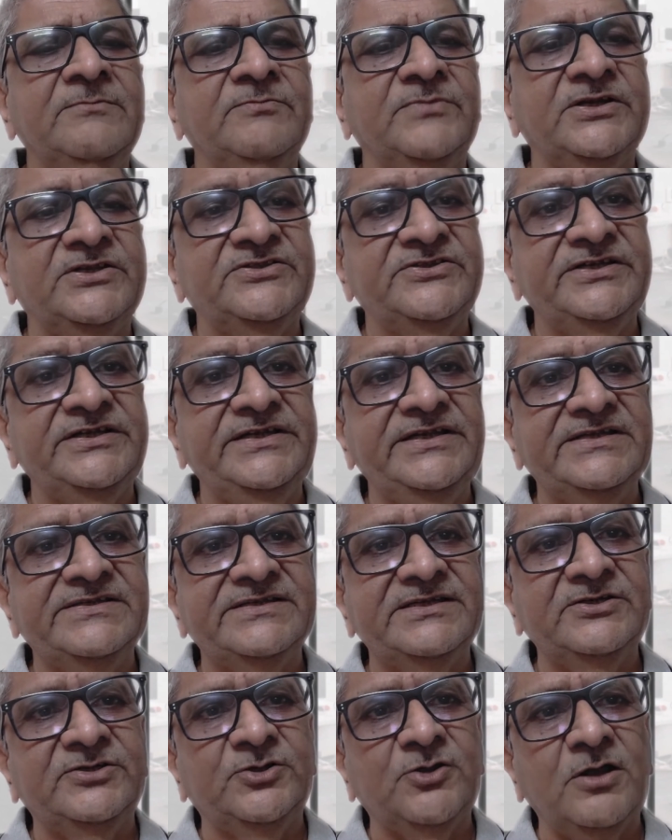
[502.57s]
but
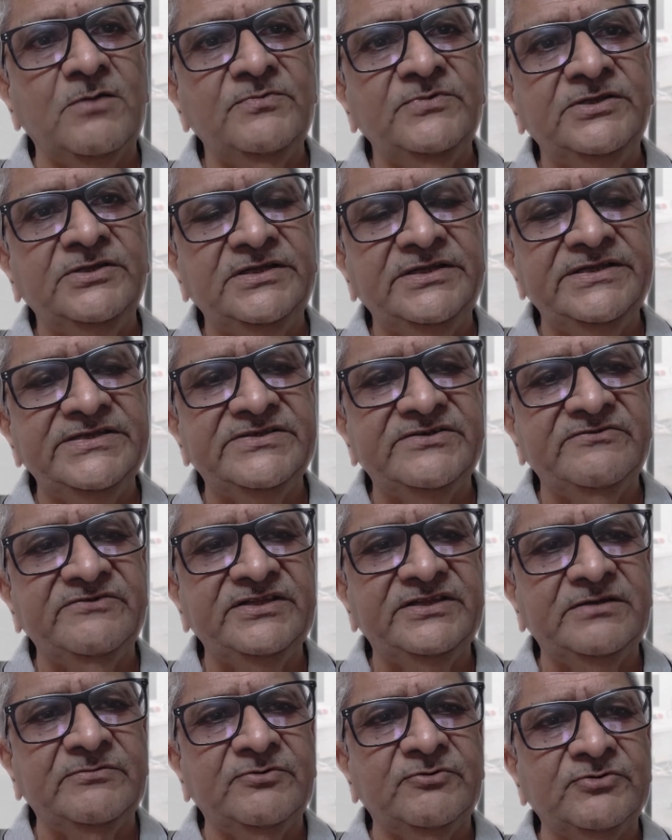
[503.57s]
CDSL topped the list
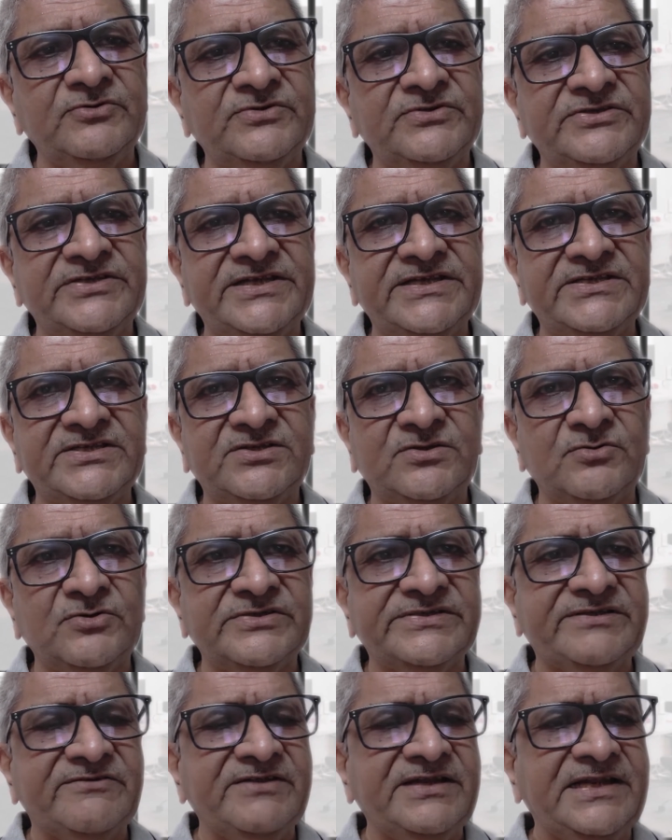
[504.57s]
with about 6 crore
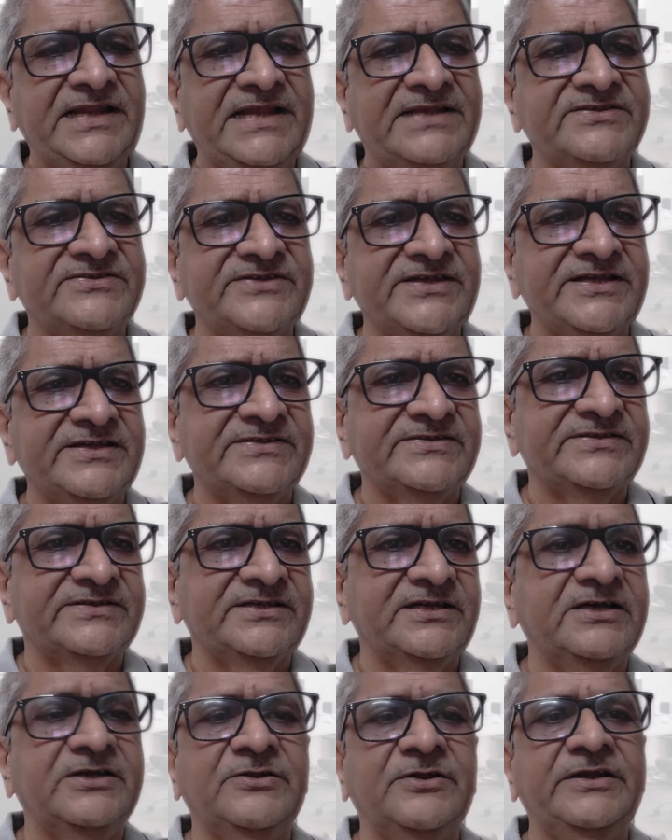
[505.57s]
7 lakh shares
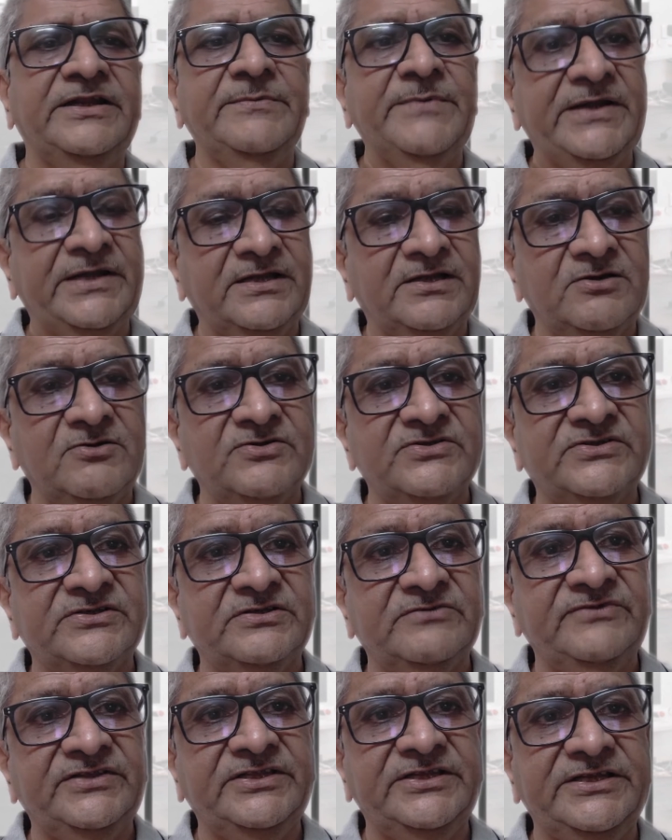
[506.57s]
Demat accounts
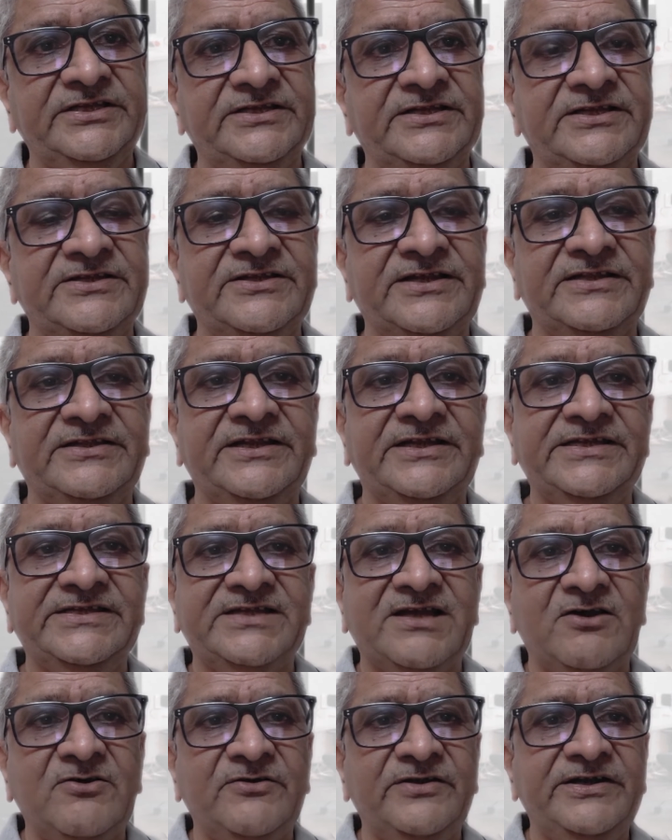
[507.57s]
with it, and that
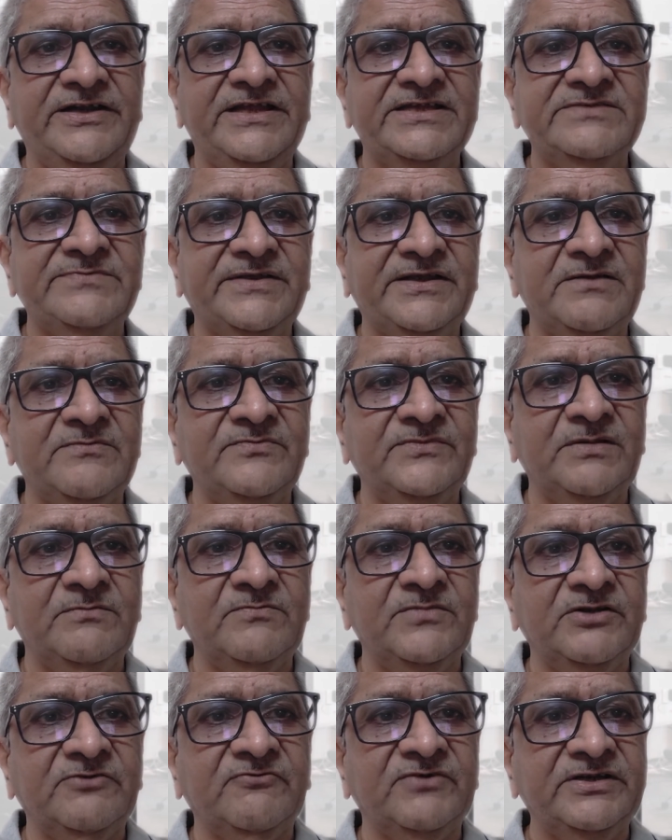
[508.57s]
is how it has become
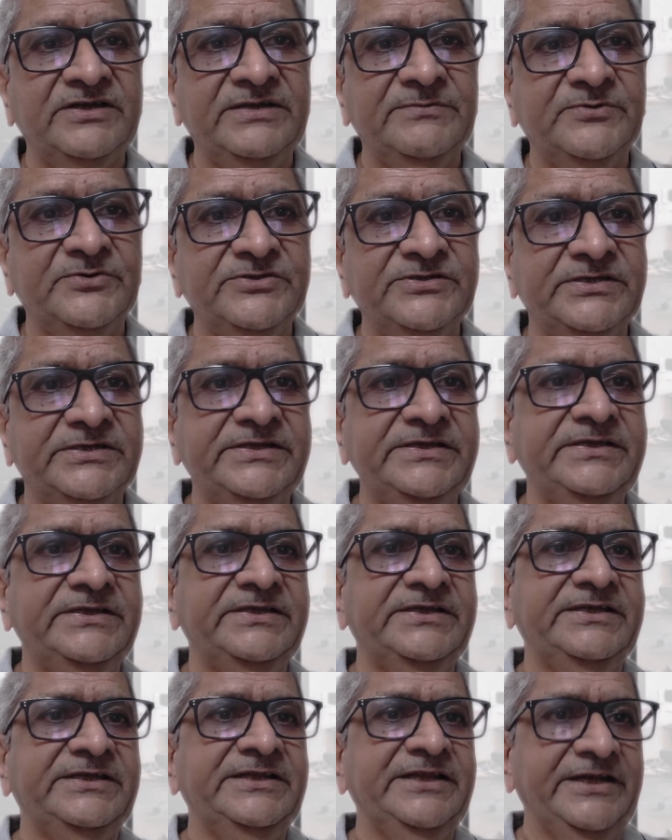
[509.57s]
number 1 depository
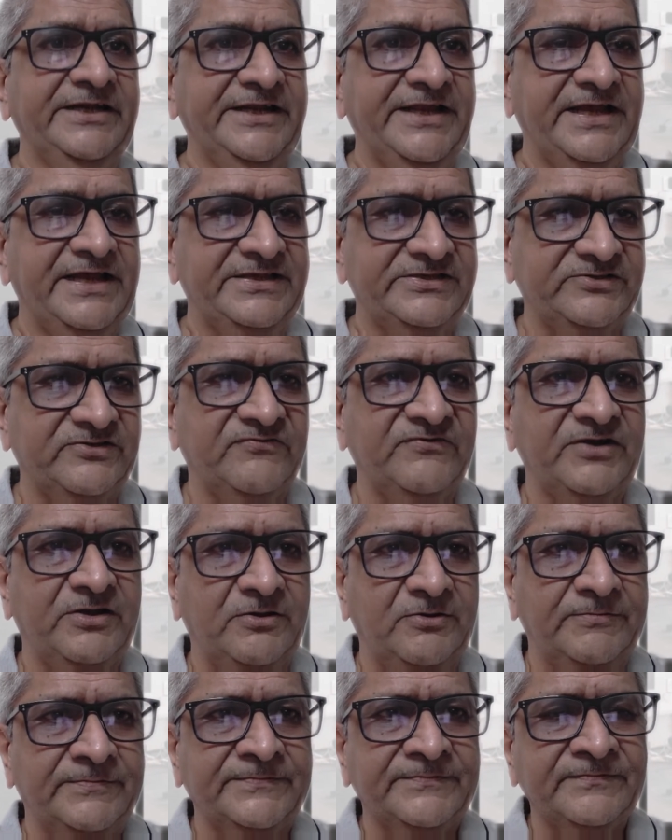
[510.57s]
in India as of
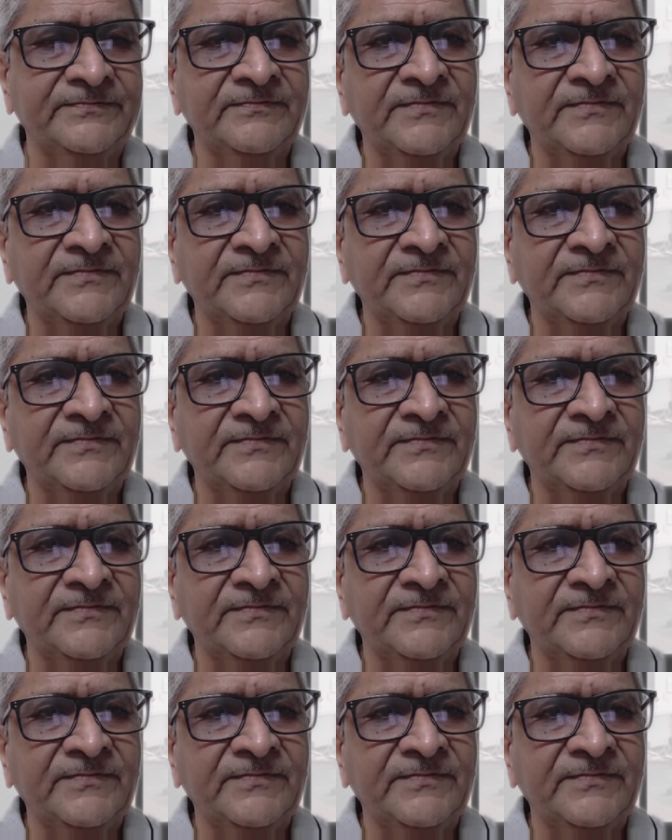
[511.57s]
now.